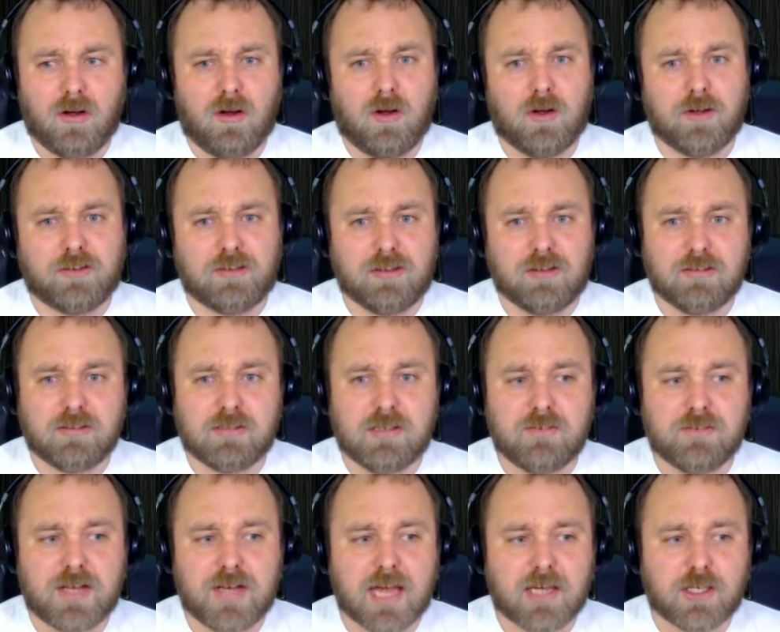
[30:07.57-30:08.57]
Oh, Jesus,
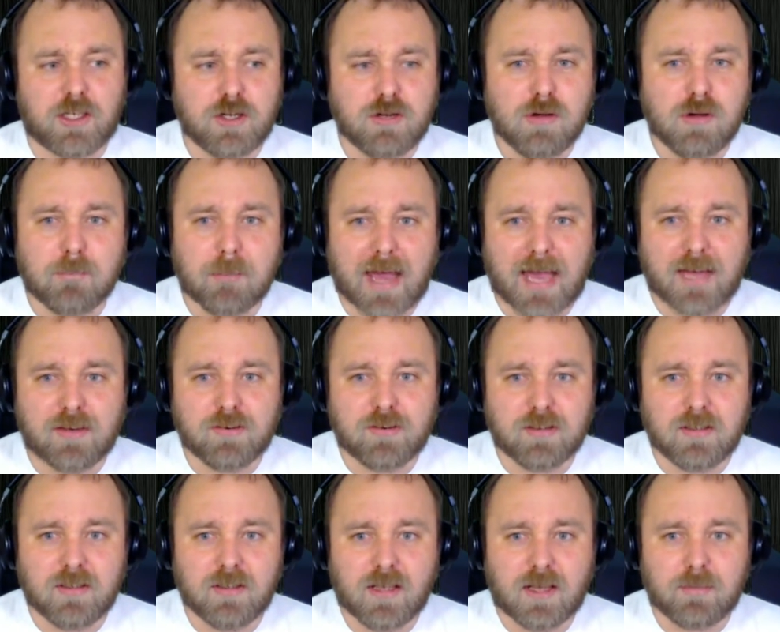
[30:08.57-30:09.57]
even that. Can you imagine?